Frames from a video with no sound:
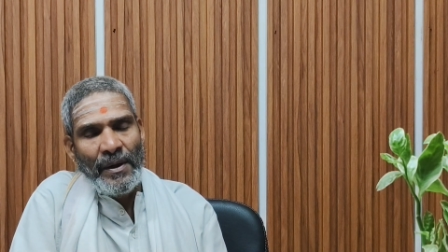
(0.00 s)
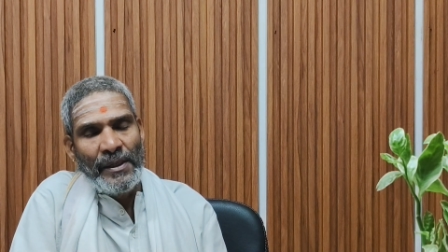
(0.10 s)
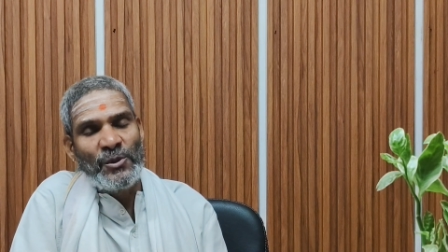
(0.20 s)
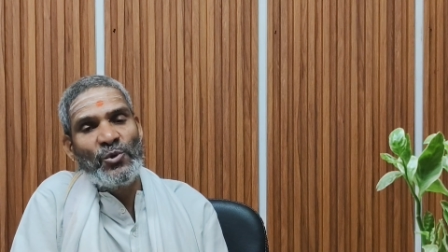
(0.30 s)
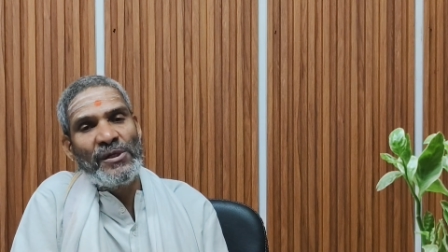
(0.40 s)

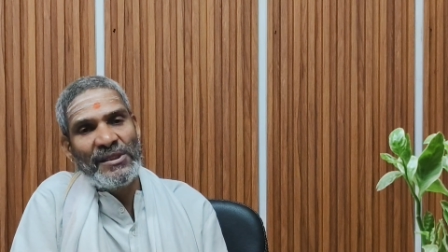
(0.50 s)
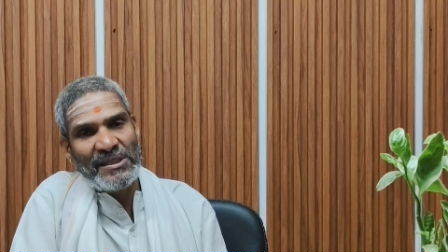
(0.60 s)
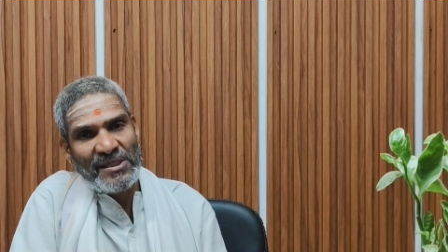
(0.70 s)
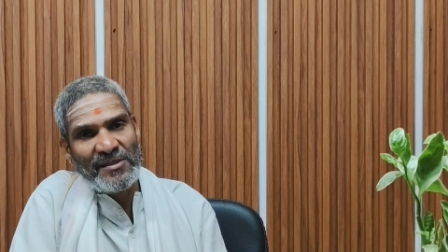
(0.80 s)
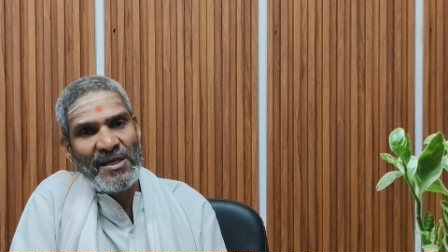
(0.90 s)
And during
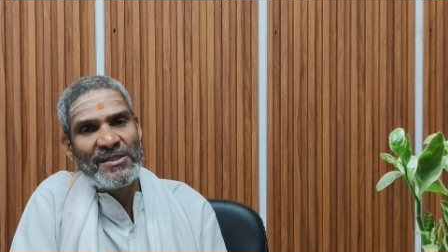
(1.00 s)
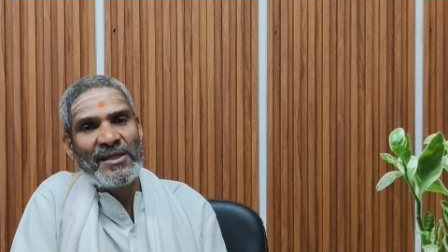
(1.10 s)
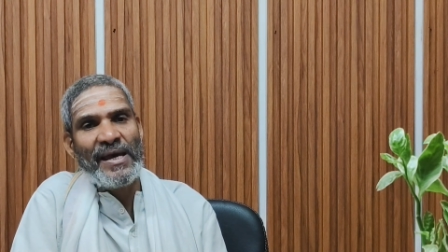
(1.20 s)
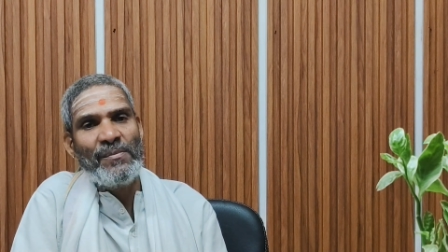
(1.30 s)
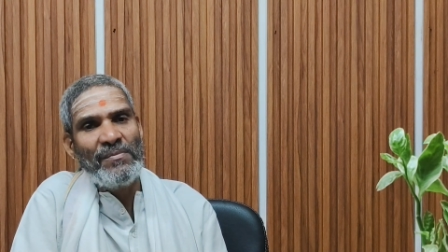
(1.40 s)
Dasharatha's
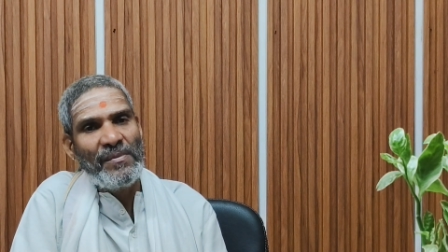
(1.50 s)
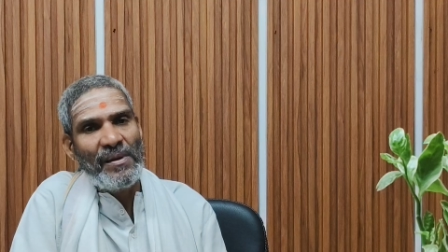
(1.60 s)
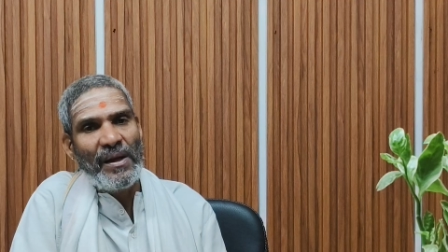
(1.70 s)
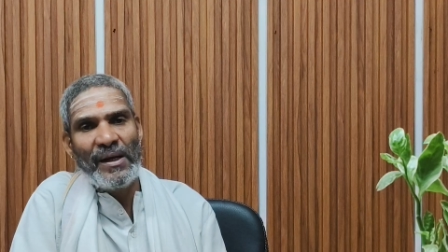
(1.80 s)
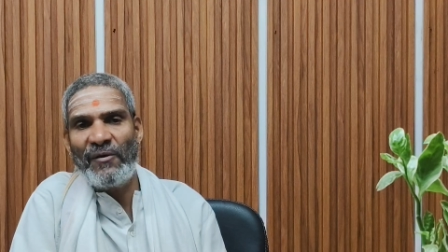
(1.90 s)
time,
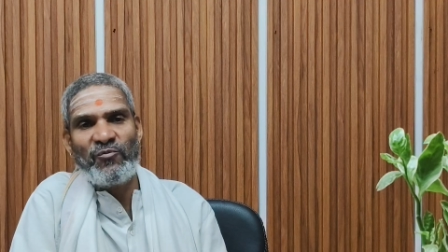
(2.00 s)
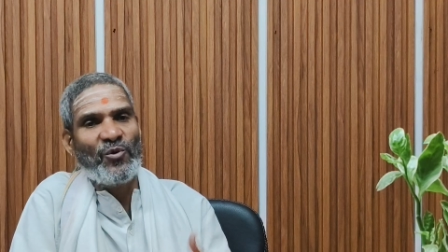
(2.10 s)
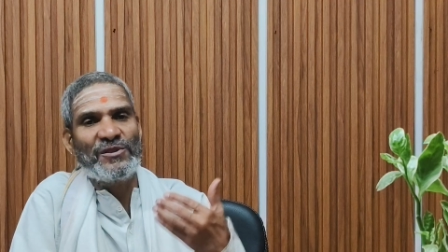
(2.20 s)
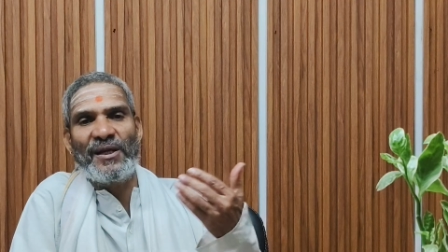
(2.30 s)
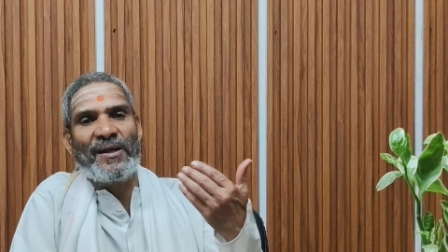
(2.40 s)
and of
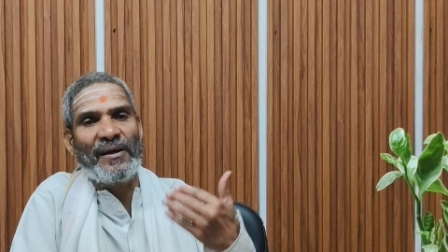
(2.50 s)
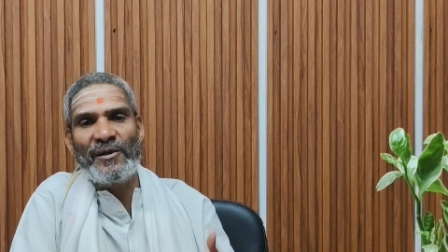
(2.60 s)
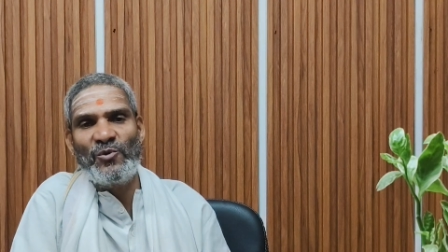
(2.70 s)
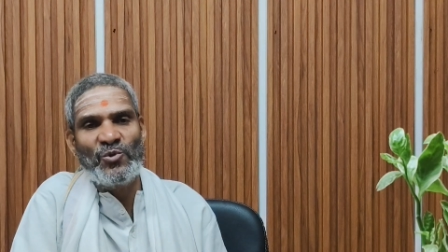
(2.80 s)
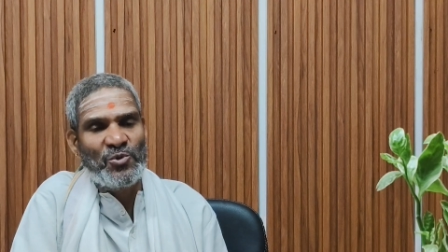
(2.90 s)
course it
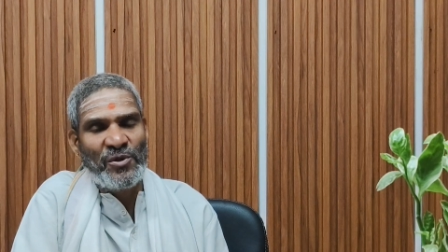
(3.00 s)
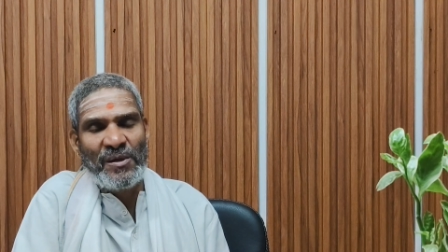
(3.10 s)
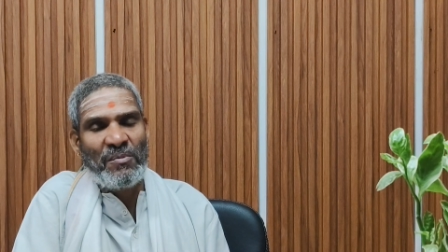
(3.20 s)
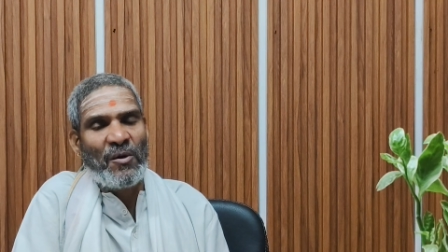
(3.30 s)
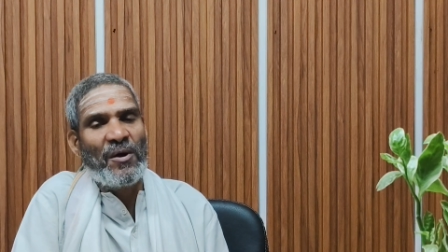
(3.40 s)
continued
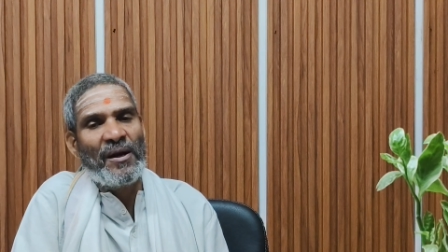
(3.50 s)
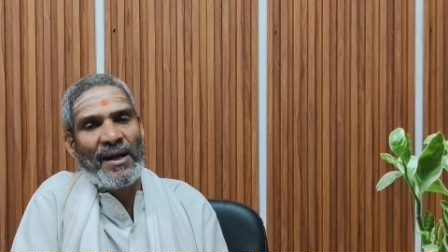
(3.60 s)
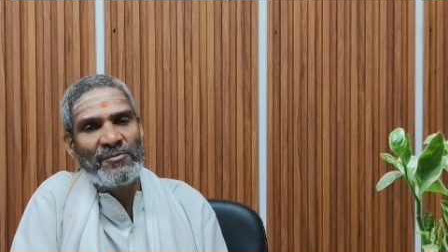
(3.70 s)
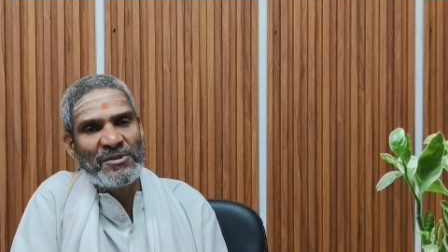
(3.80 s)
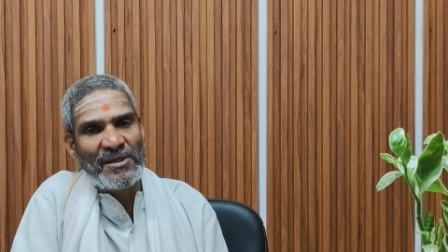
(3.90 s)
during Bhagavan
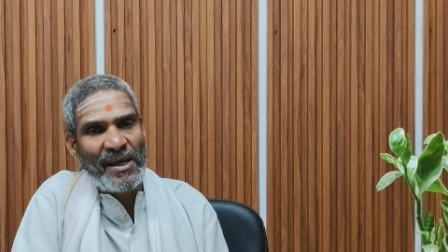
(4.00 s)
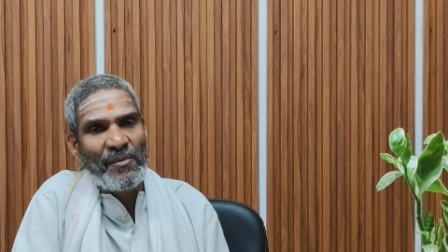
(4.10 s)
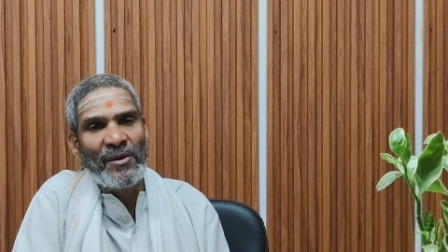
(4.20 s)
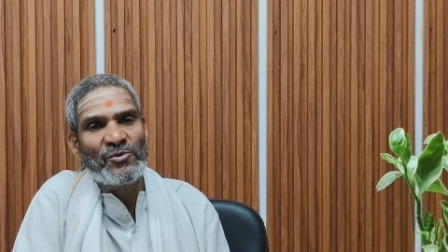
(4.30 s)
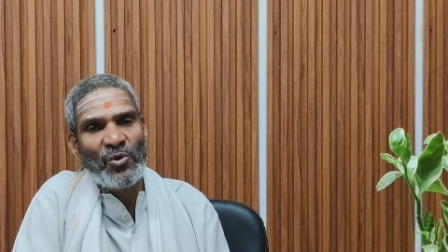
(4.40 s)
Ram's
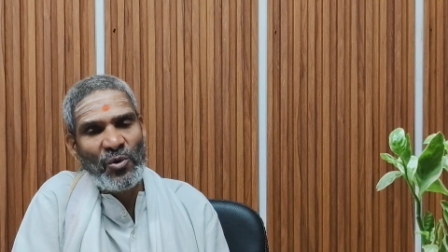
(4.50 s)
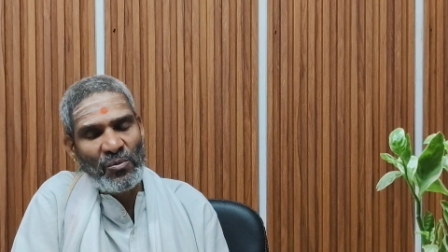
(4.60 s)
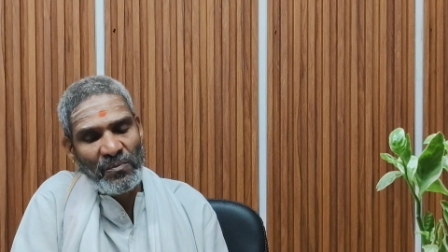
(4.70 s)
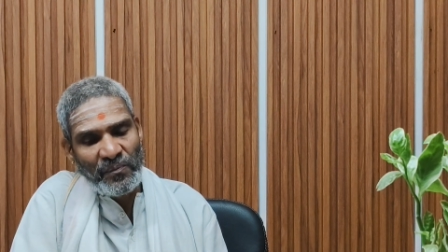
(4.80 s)
time also,